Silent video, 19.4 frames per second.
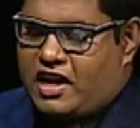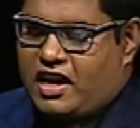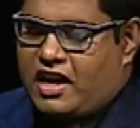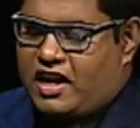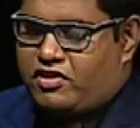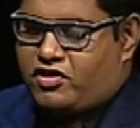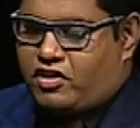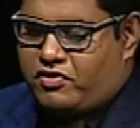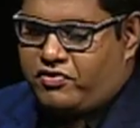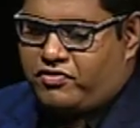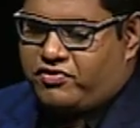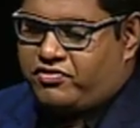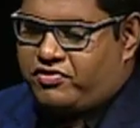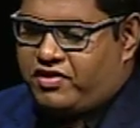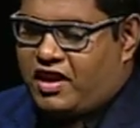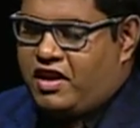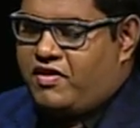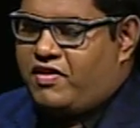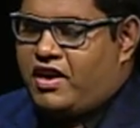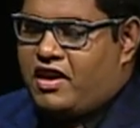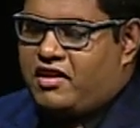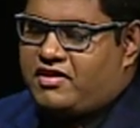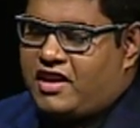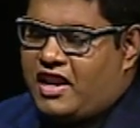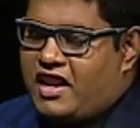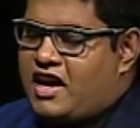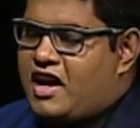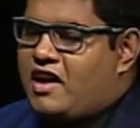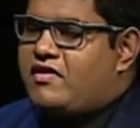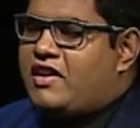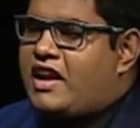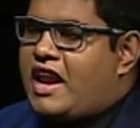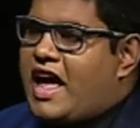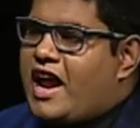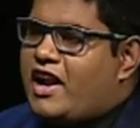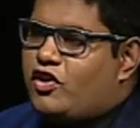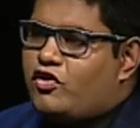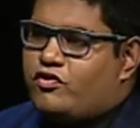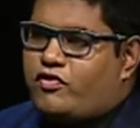case of selling our
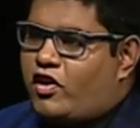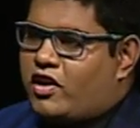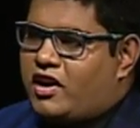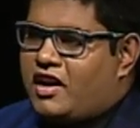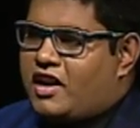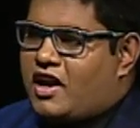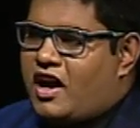land to foreign